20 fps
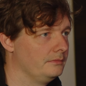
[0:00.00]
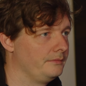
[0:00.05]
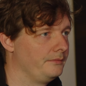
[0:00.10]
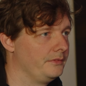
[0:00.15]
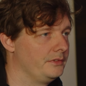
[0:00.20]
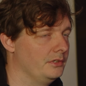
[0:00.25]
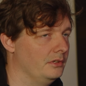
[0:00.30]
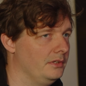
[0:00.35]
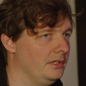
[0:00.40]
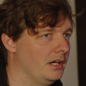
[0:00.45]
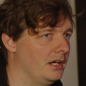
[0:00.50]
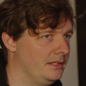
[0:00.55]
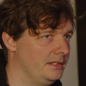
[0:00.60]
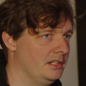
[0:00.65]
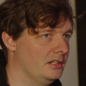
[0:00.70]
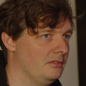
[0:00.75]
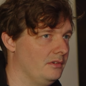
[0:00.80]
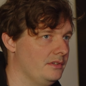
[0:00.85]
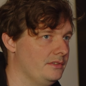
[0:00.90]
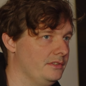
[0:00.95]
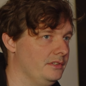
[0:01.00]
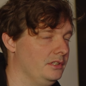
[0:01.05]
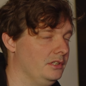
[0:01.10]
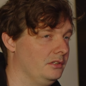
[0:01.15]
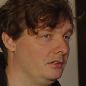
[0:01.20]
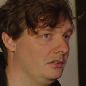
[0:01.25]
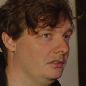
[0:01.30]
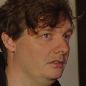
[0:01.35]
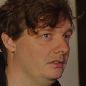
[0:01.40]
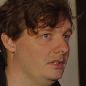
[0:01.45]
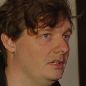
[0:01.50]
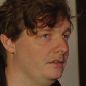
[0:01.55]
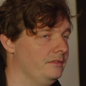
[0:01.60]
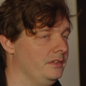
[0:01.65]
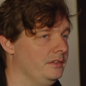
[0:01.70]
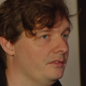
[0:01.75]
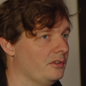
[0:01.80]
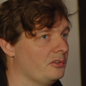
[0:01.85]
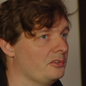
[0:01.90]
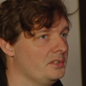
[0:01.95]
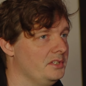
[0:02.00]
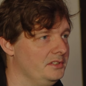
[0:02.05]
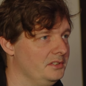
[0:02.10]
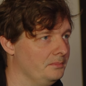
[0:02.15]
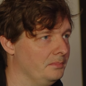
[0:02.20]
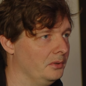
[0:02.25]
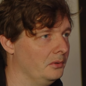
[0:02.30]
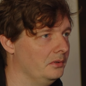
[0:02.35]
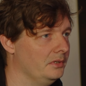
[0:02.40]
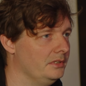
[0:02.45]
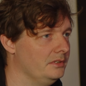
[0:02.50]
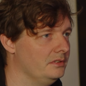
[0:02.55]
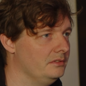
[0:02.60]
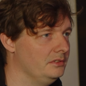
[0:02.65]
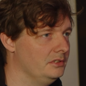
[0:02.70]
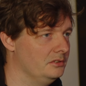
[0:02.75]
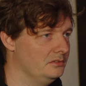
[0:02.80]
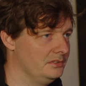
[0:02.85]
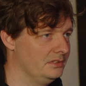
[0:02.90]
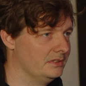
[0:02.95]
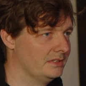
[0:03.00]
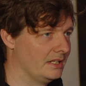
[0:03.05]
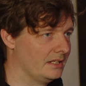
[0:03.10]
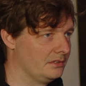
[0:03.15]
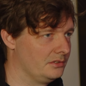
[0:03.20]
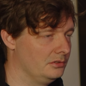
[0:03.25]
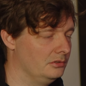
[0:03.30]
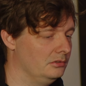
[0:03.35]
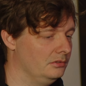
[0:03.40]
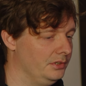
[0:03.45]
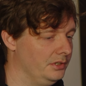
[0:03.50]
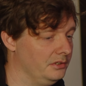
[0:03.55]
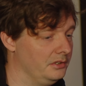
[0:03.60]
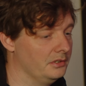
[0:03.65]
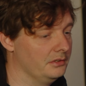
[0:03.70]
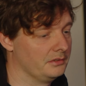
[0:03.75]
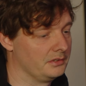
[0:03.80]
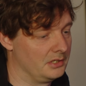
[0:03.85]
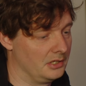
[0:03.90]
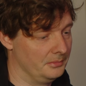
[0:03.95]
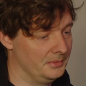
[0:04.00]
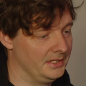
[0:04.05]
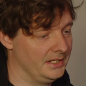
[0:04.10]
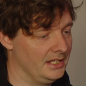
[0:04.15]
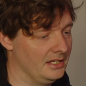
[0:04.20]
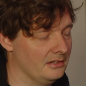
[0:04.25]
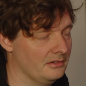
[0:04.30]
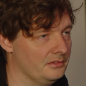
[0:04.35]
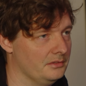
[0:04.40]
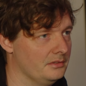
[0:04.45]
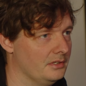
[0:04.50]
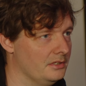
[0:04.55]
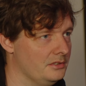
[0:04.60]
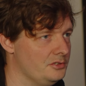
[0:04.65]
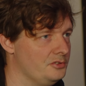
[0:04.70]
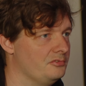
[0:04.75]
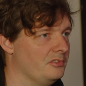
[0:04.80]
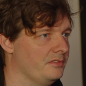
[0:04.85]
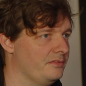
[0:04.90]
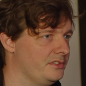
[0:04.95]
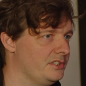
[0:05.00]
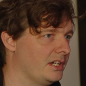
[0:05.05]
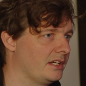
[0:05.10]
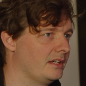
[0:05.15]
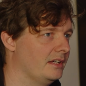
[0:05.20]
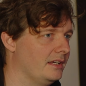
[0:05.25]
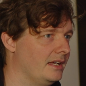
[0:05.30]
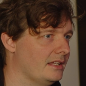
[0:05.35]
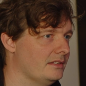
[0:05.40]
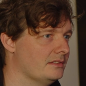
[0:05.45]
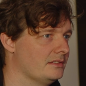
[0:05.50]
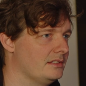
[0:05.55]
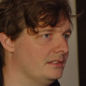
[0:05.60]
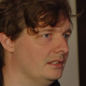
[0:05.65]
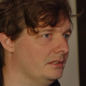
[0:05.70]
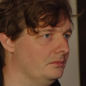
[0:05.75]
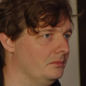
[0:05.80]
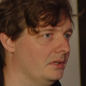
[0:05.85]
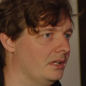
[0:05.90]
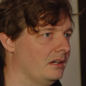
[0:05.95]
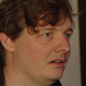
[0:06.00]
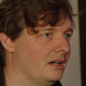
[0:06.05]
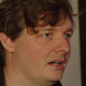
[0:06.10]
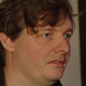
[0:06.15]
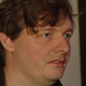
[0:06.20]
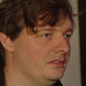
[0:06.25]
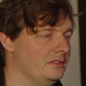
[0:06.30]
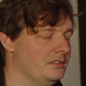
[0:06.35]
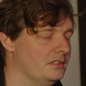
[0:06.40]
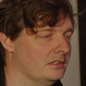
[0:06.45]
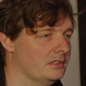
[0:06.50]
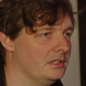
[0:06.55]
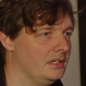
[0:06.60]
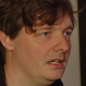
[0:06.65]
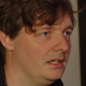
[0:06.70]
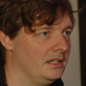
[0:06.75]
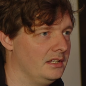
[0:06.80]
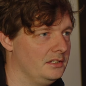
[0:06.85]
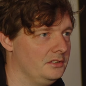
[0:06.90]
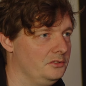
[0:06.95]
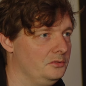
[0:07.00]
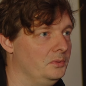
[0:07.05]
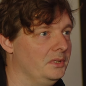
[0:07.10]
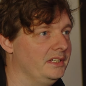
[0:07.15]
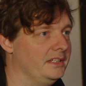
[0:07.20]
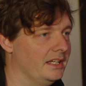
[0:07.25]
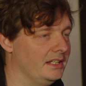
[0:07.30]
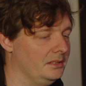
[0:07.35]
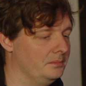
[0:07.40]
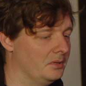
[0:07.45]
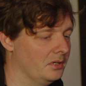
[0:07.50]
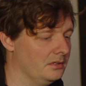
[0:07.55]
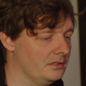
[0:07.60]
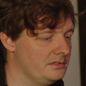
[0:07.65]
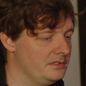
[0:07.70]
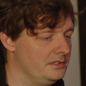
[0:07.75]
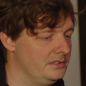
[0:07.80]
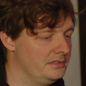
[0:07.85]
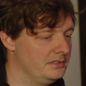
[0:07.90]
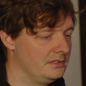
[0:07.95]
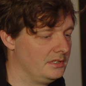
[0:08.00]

So the idea is that you could, if you've already deployed using that tool, you can come in here and drift check against it without having to tweak any policies.